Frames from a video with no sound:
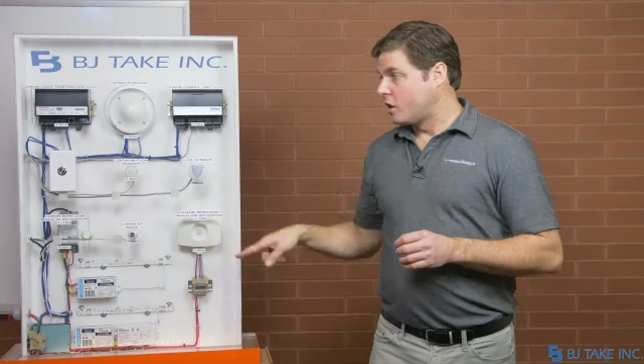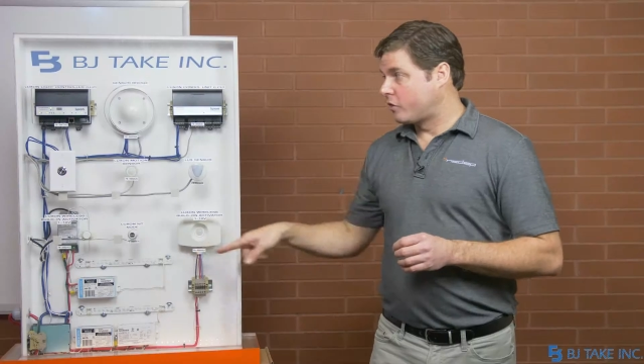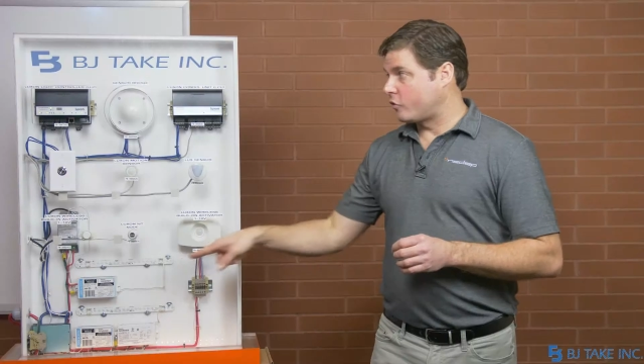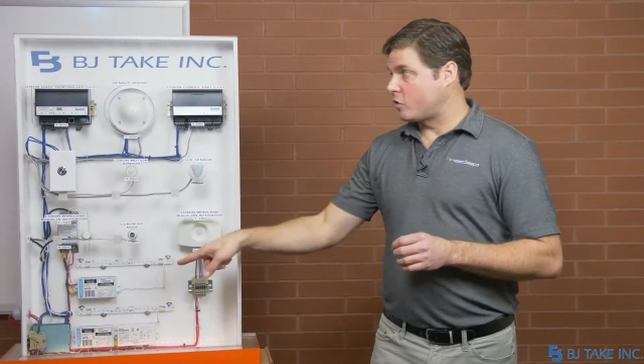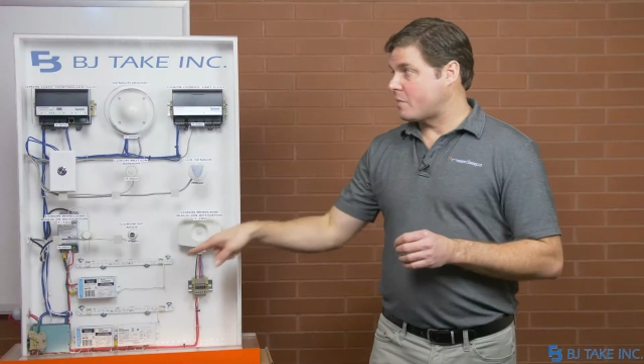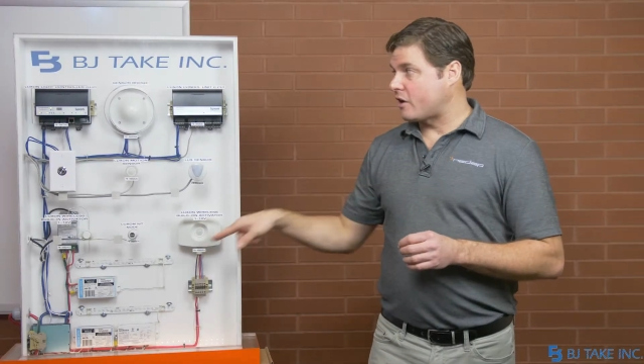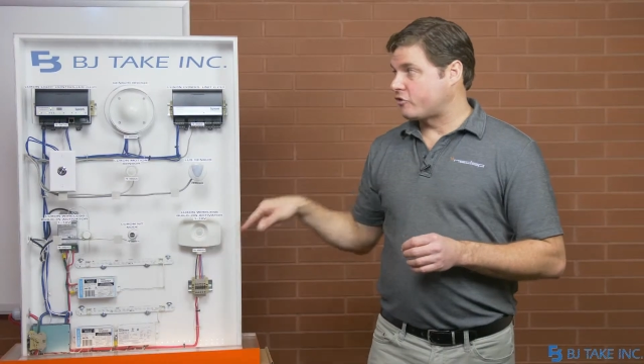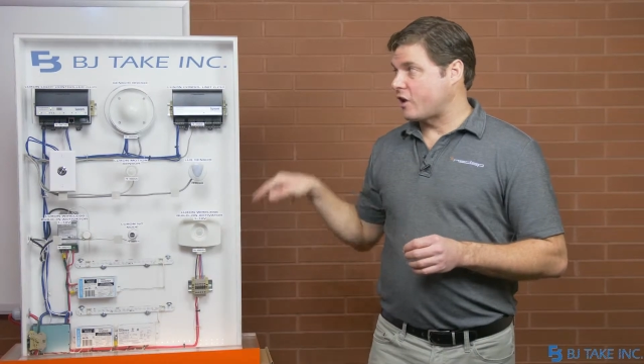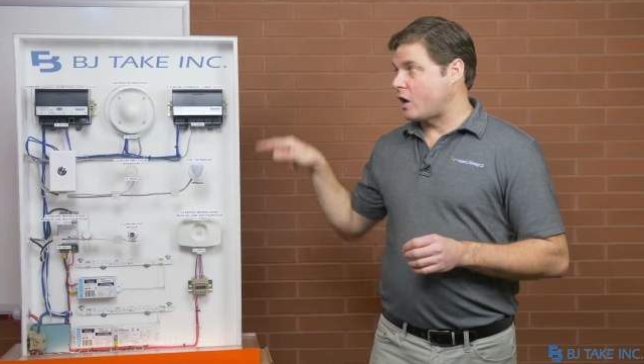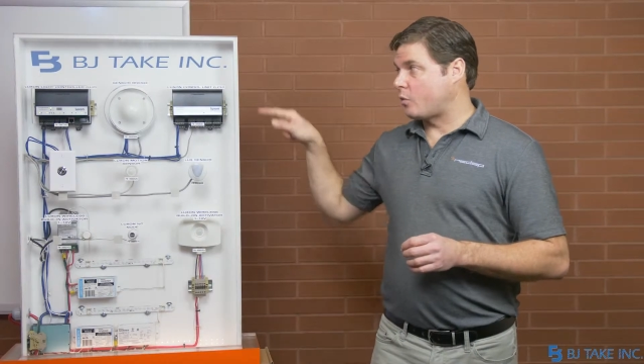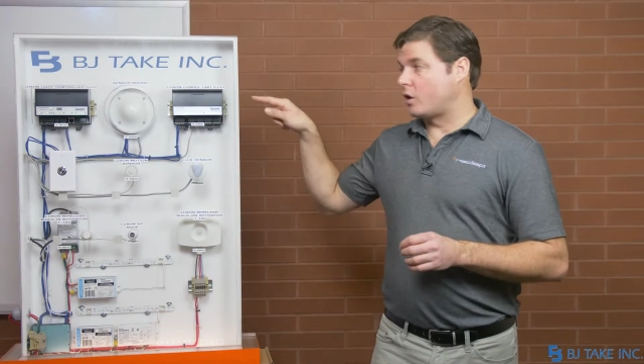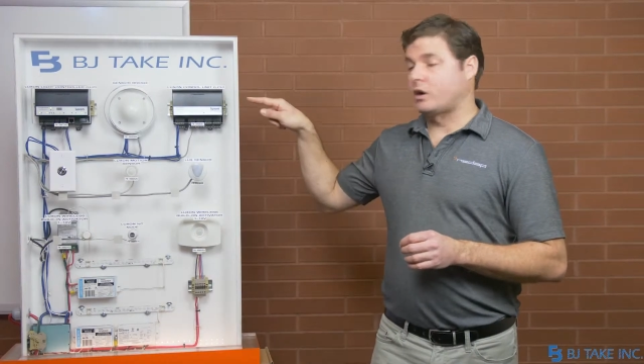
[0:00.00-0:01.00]
through the mesh
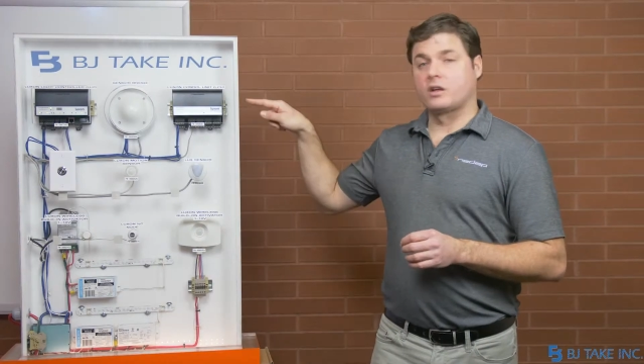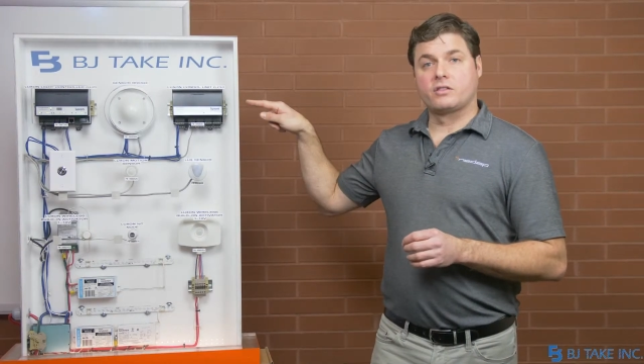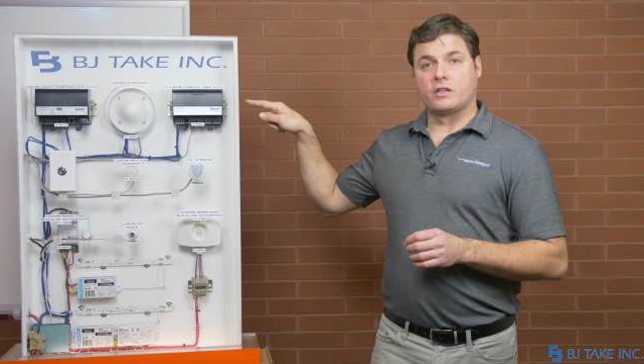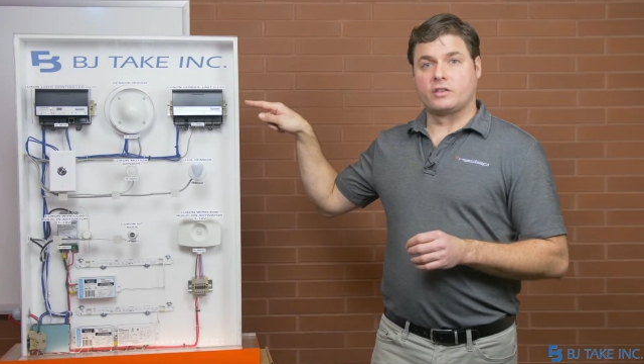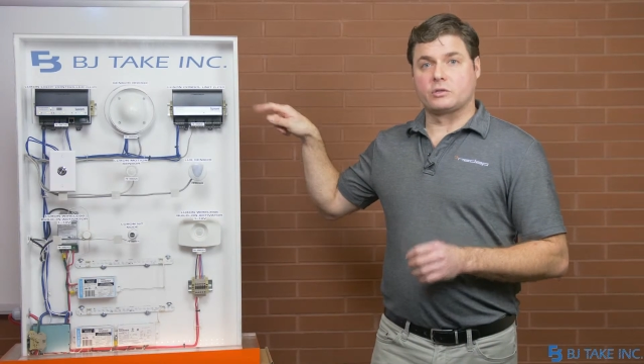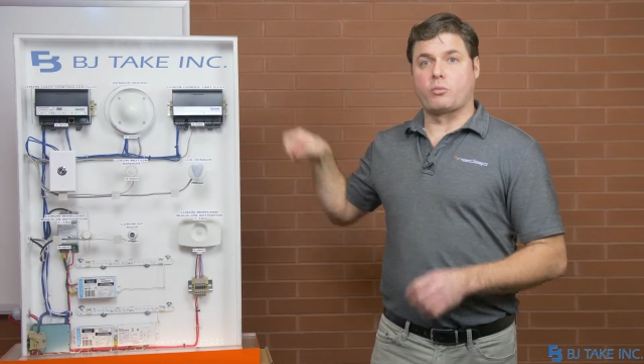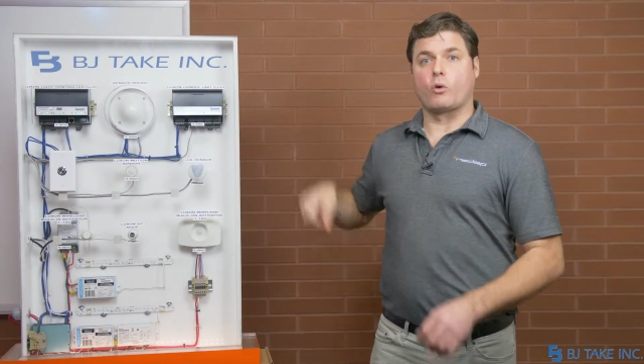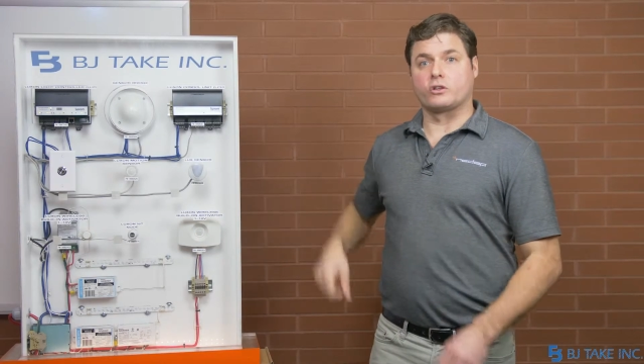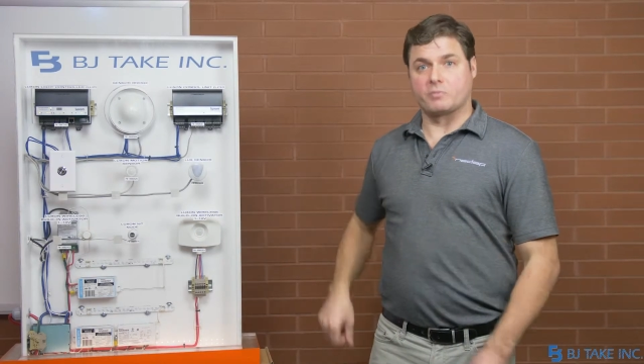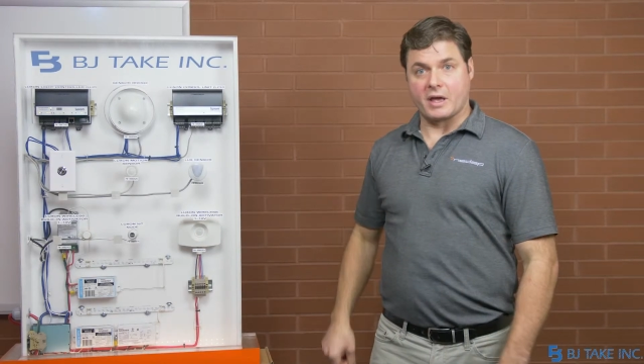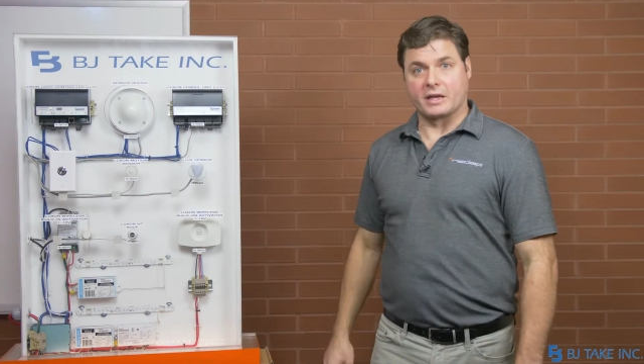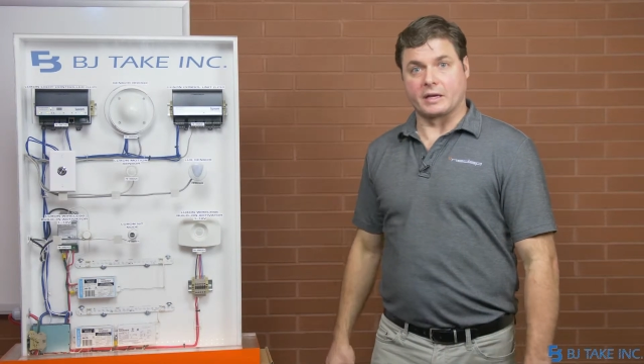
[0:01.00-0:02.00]
network that this
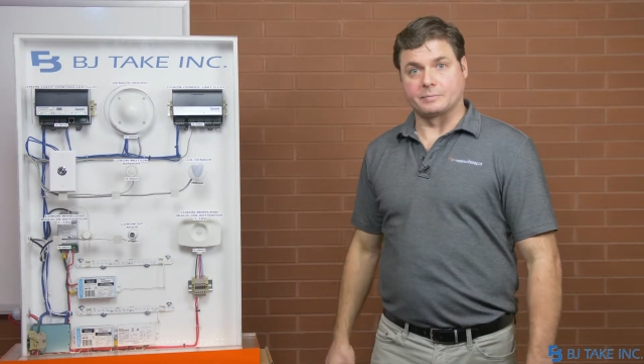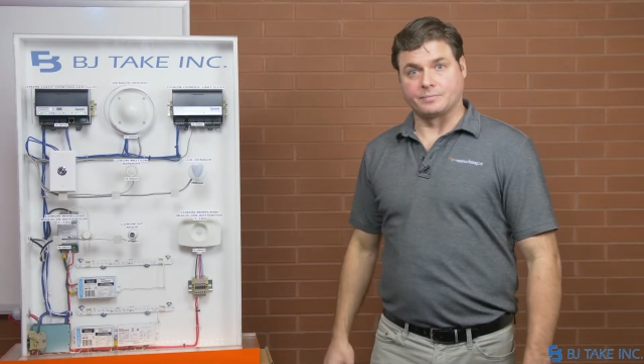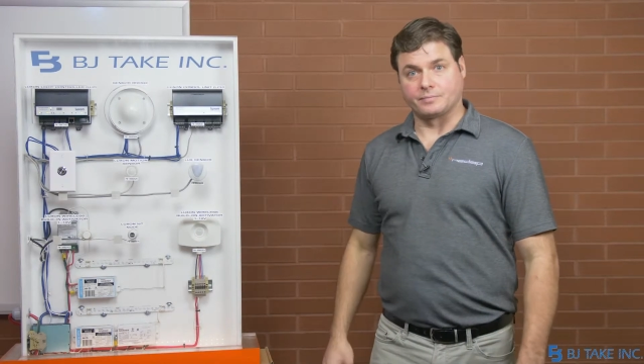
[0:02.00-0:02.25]
board's making.